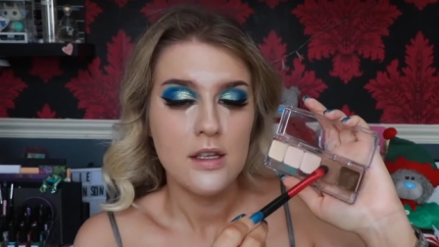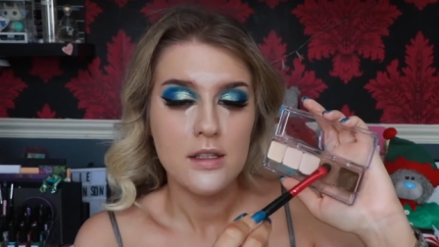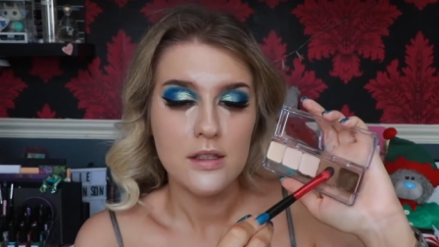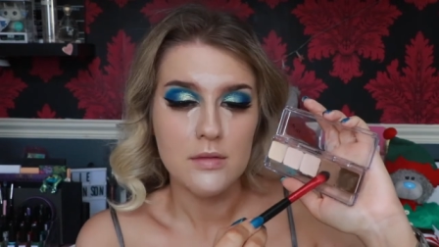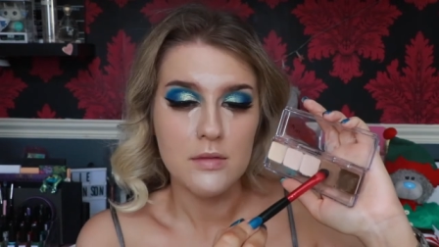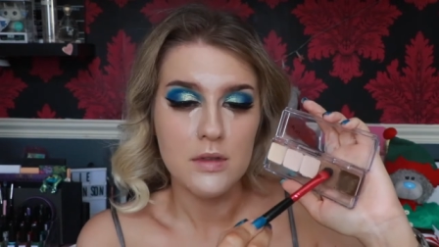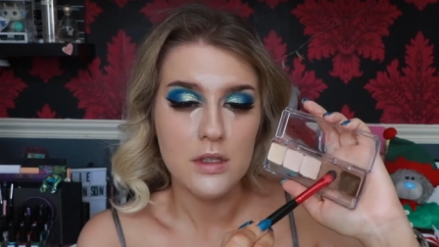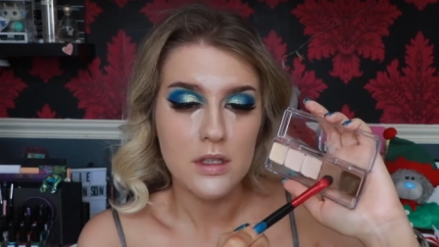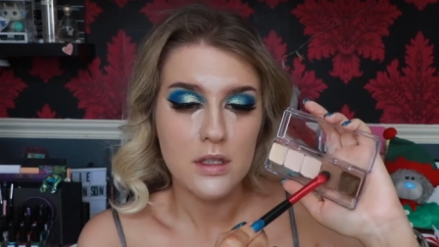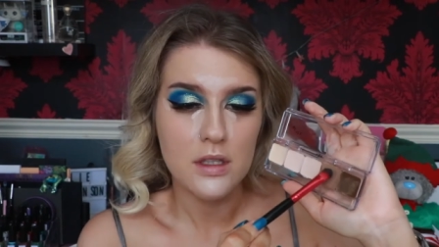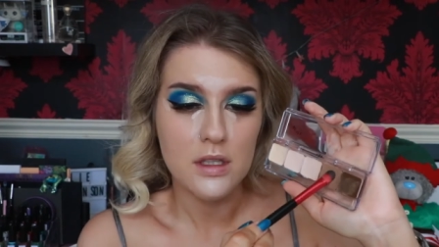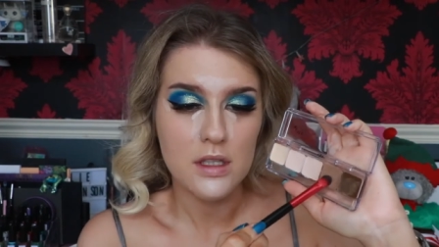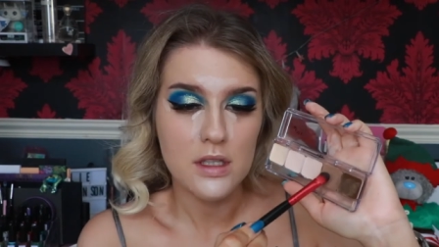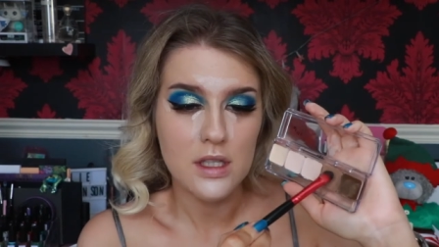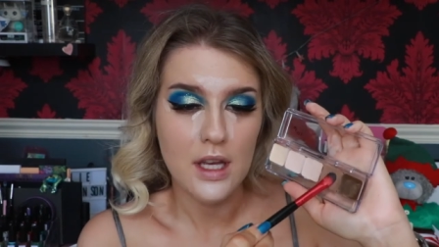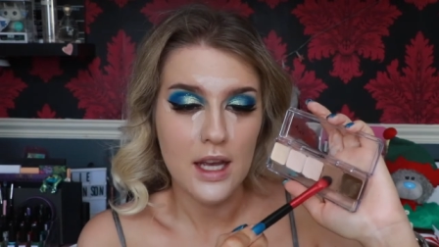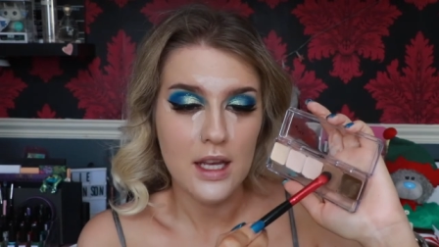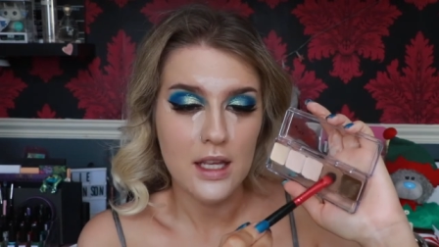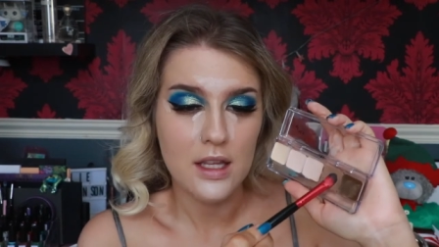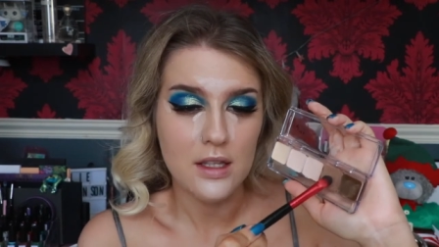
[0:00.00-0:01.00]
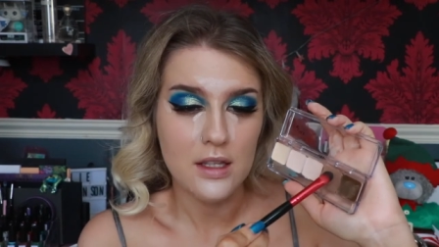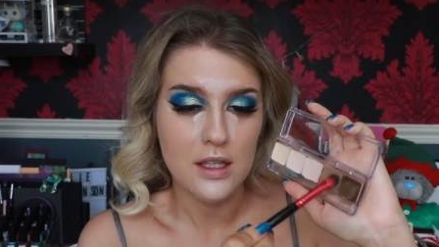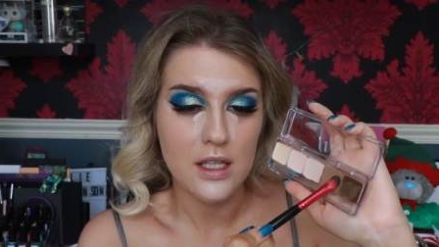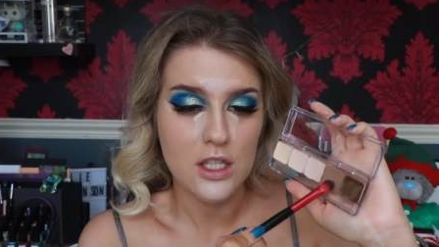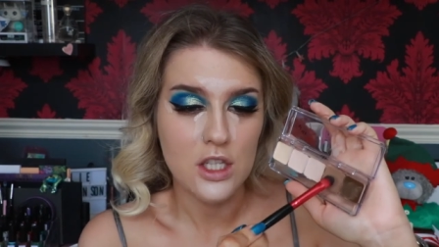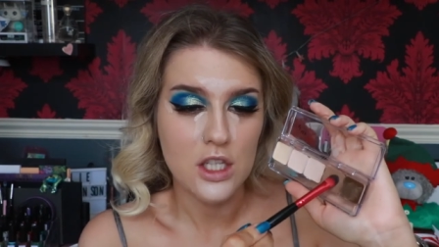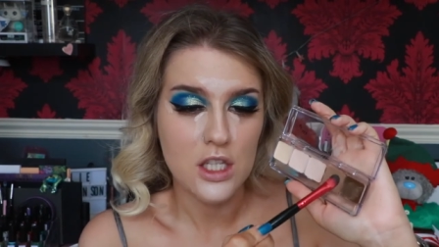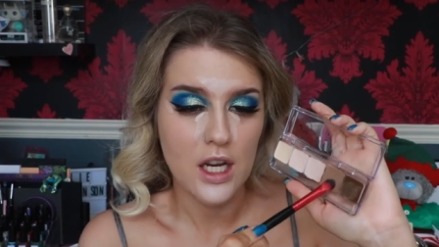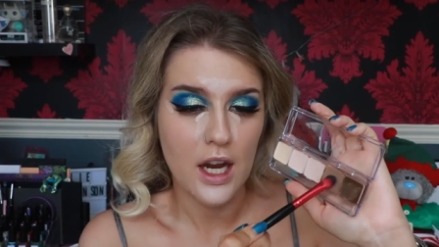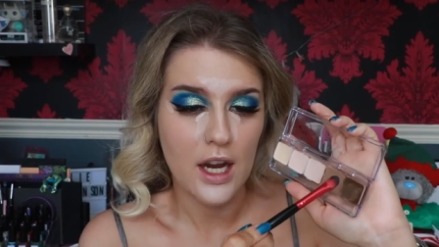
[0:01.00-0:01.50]
So I'm just going to take
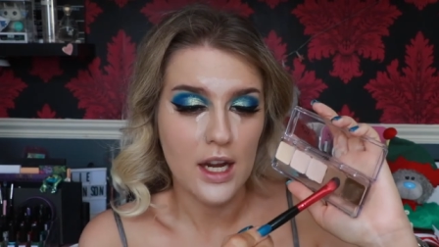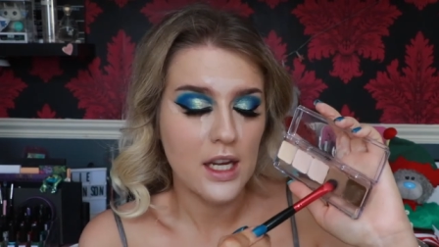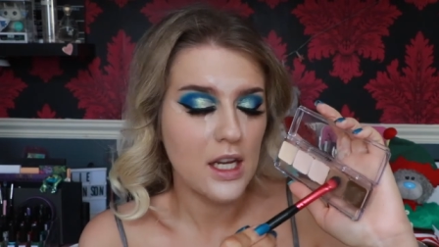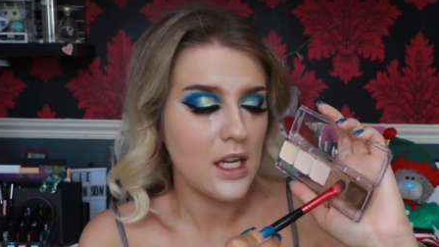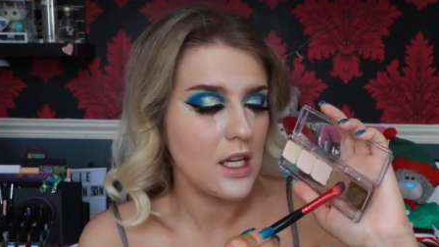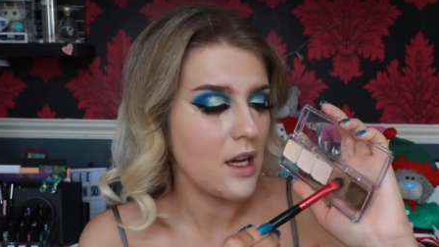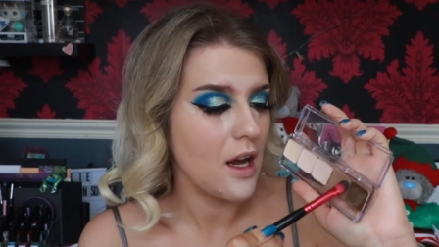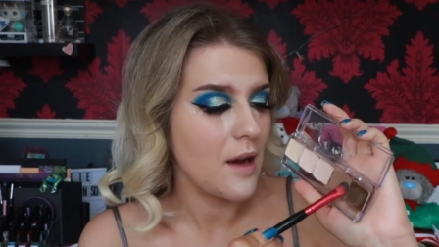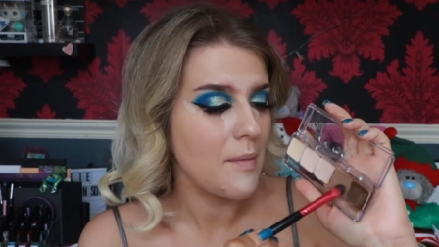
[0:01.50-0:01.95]
this shade.